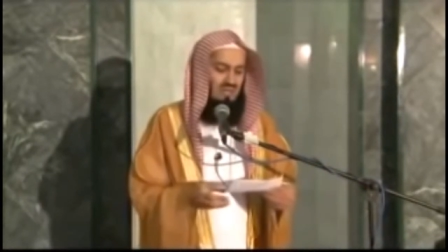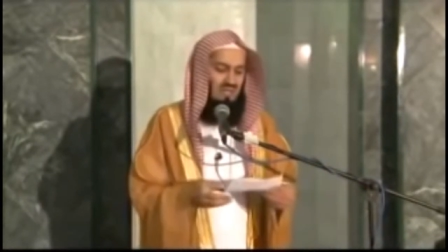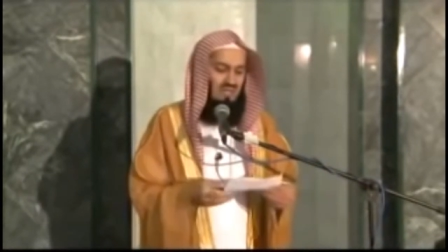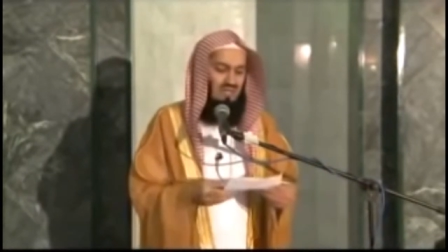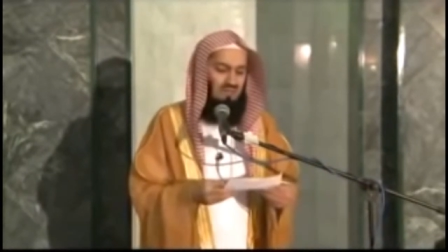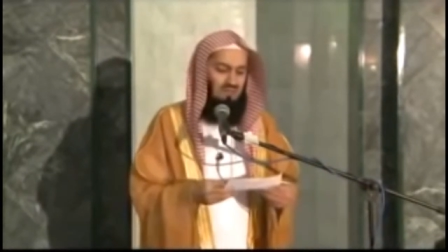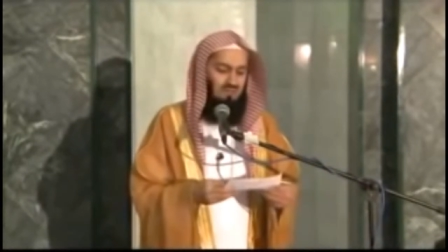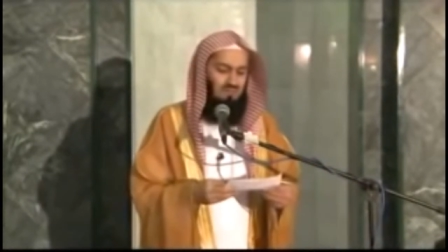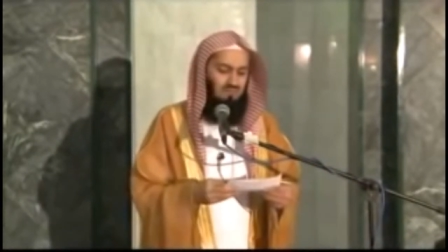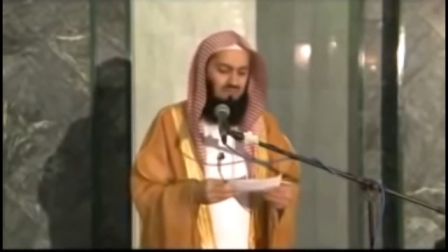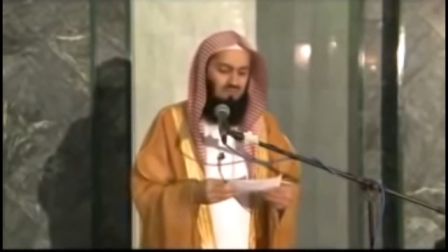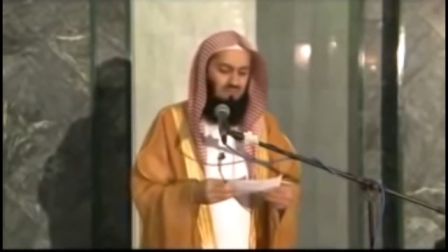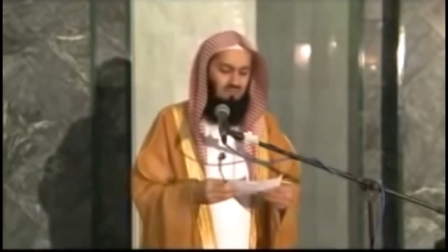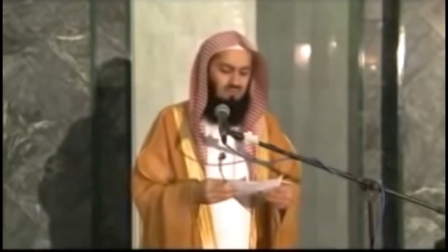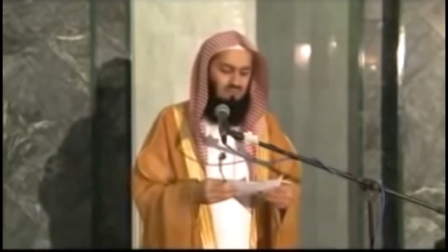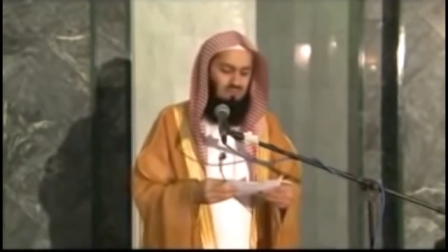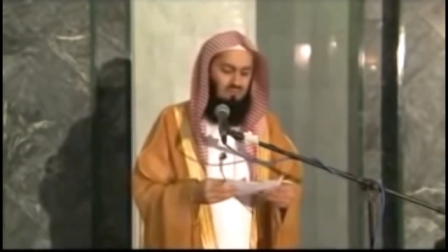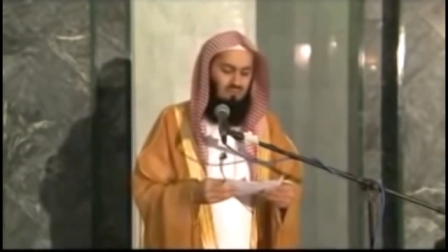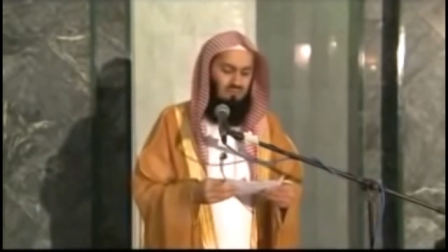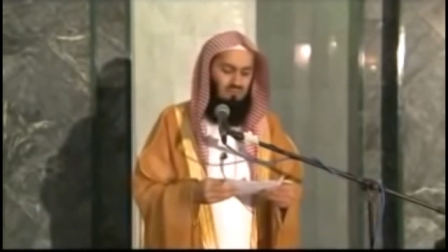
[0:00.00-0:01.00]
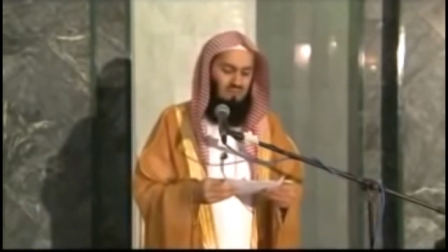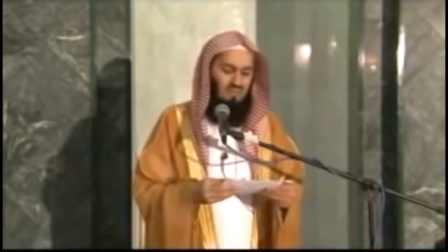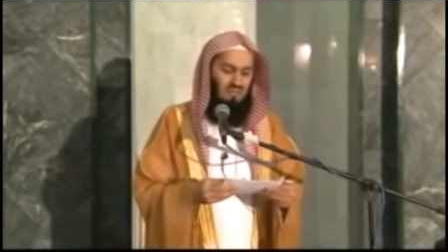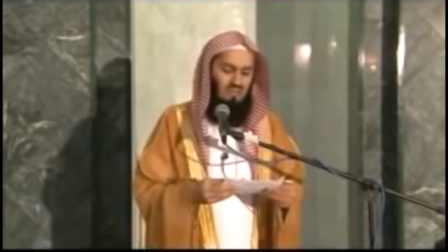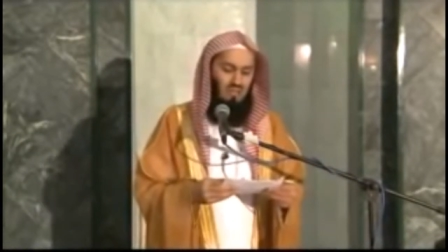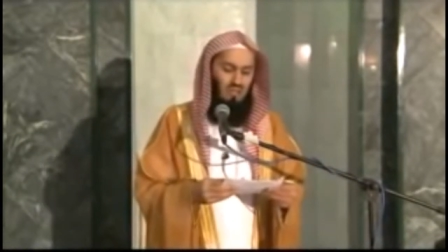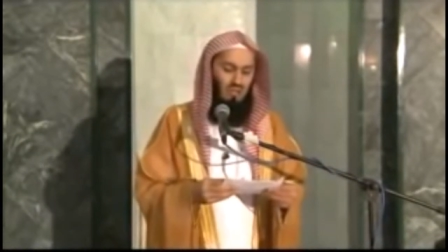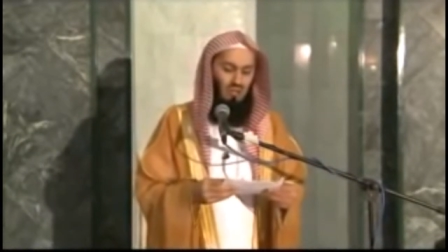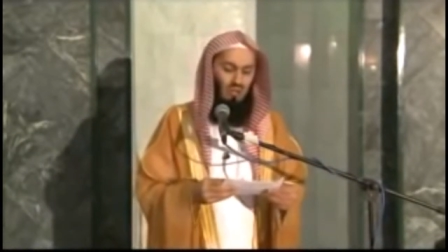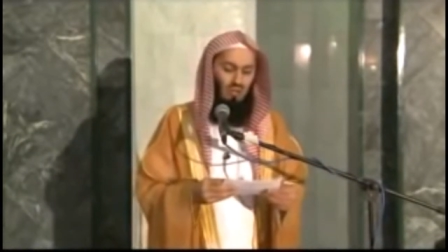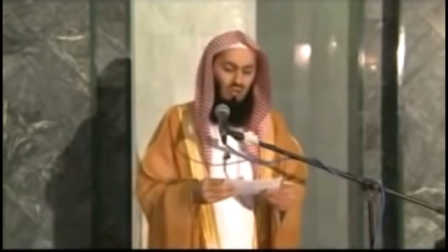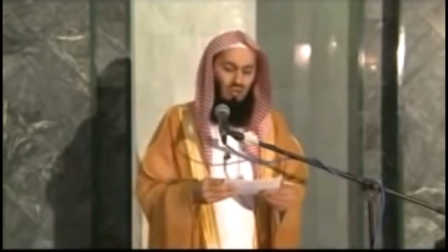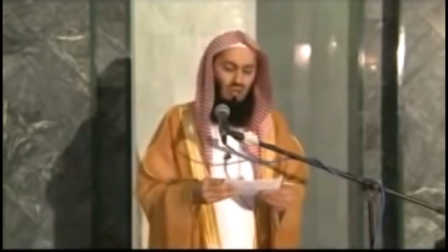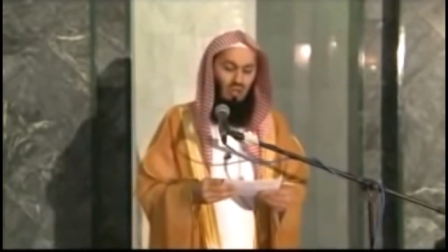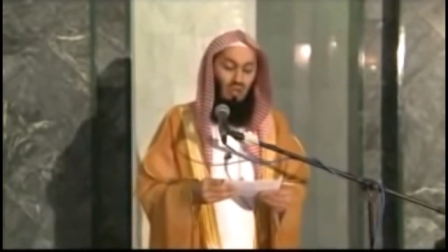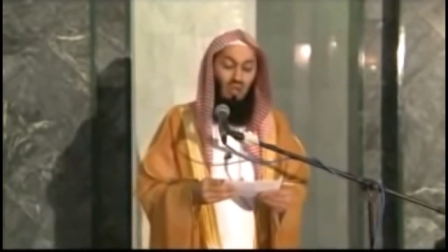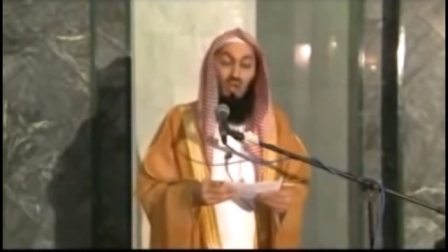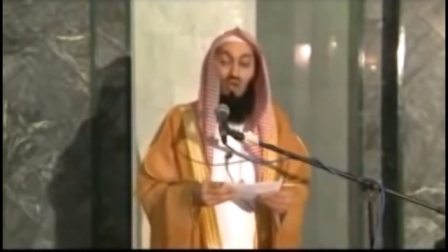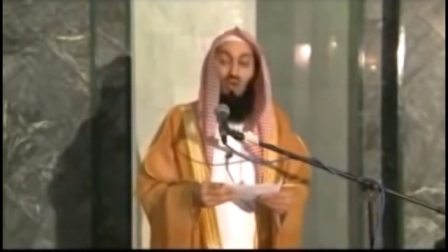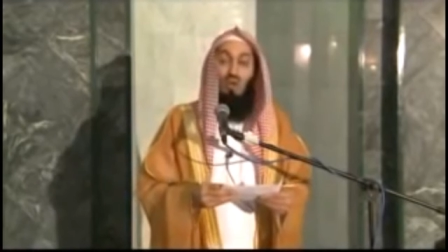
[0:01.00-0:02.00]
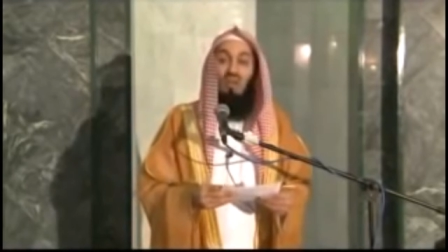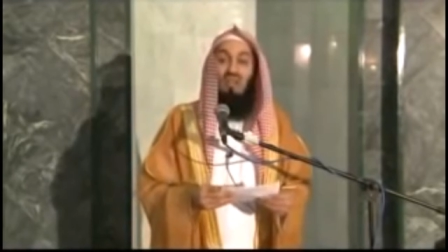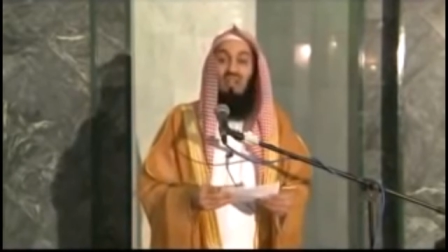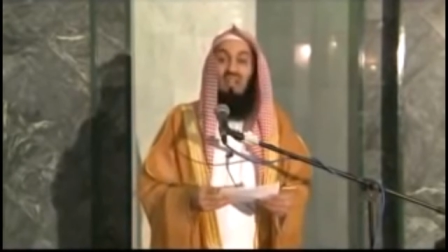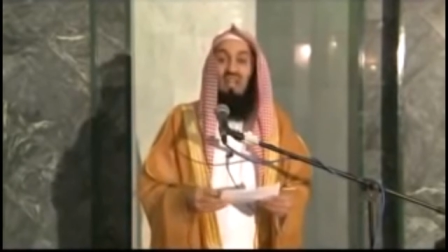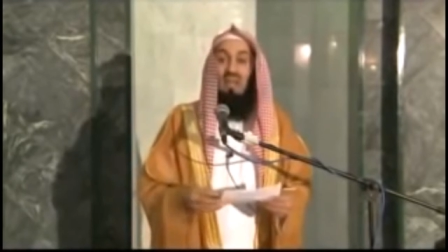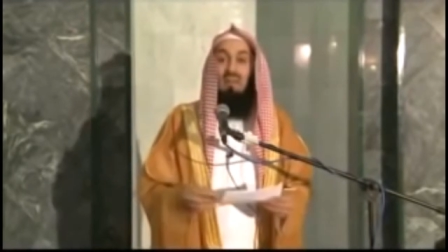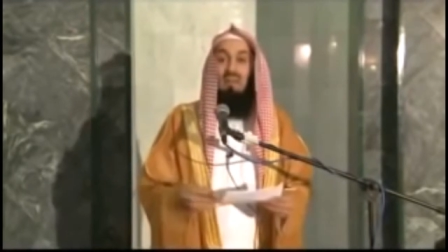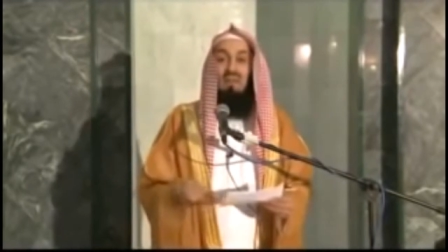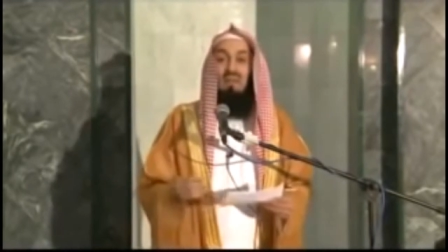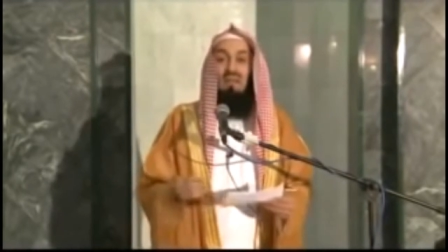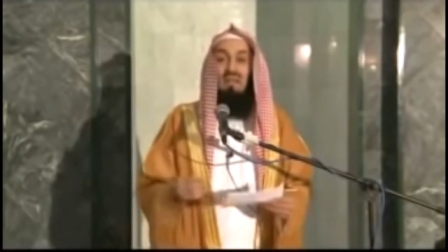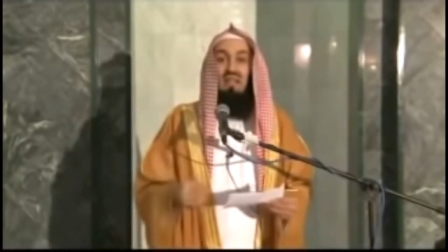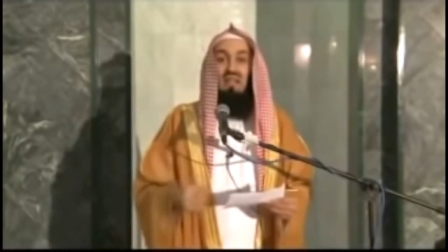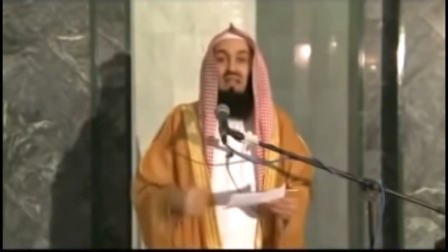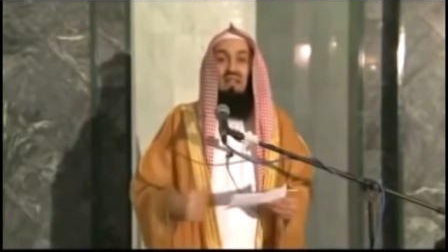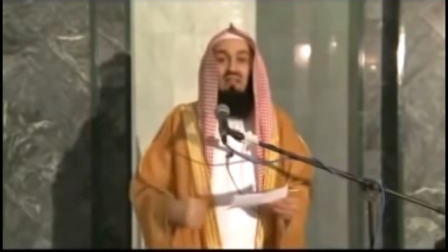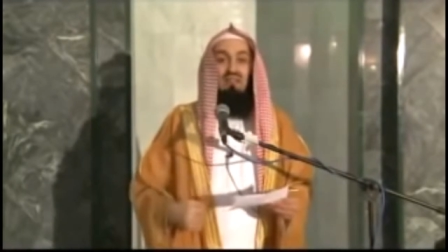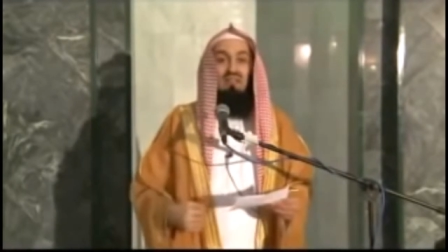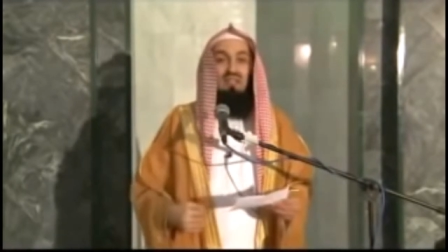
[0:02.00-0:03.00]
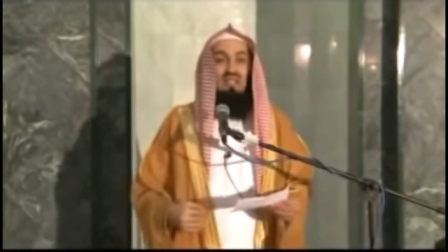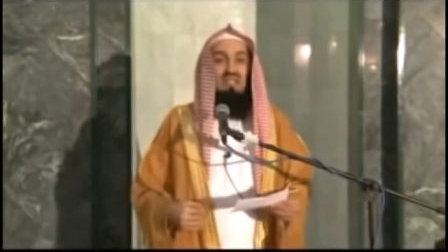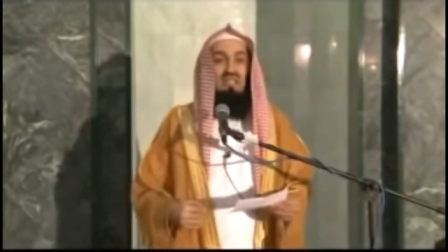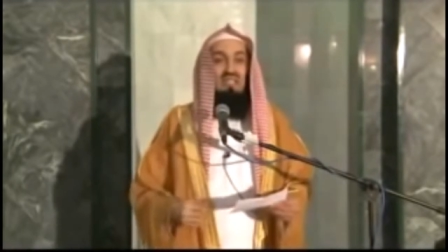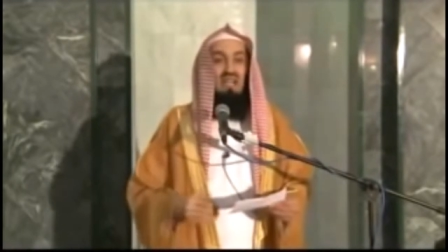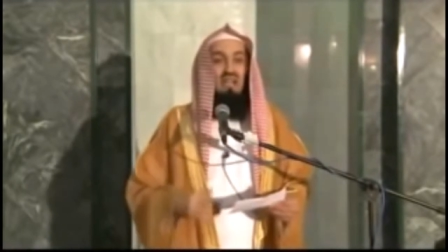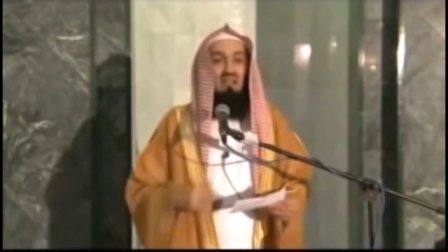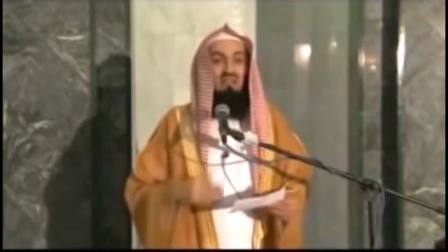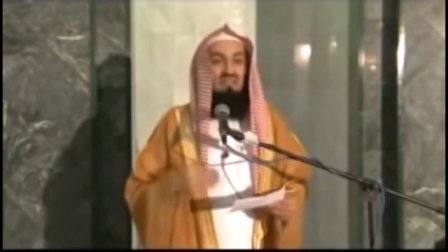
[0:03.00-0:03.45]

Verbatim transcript: wa ta'ala. So what had happened thereafter is